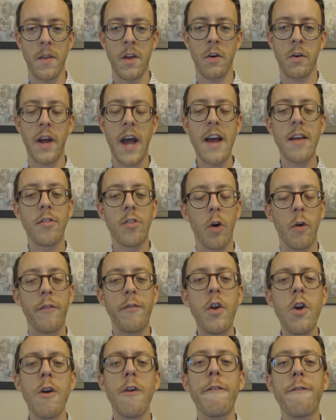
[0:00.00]
Okay, so
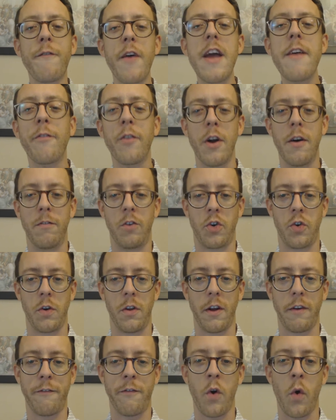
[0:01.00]
if you're in favor of
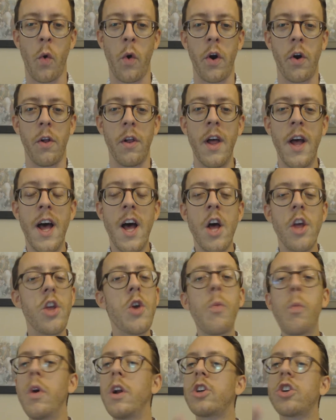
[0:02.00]
drilling for oil,
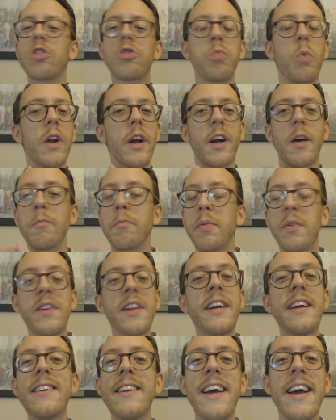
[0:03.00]
you wouldn't just want to
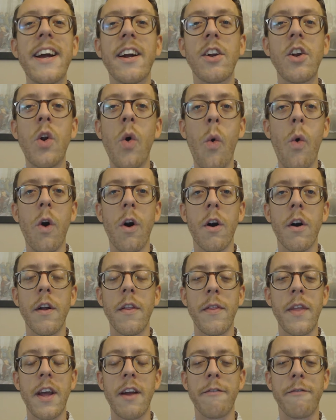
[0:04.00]
completely ignore
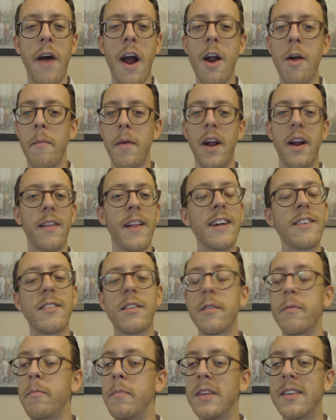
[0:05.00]
the environment. That's
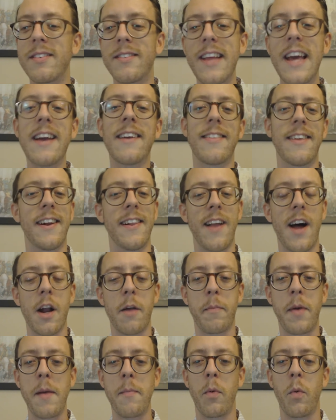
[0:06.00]
the mistake that a lot
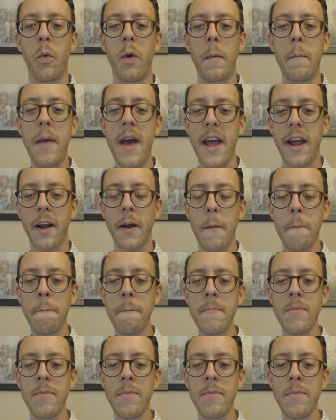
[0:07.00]
of people would make,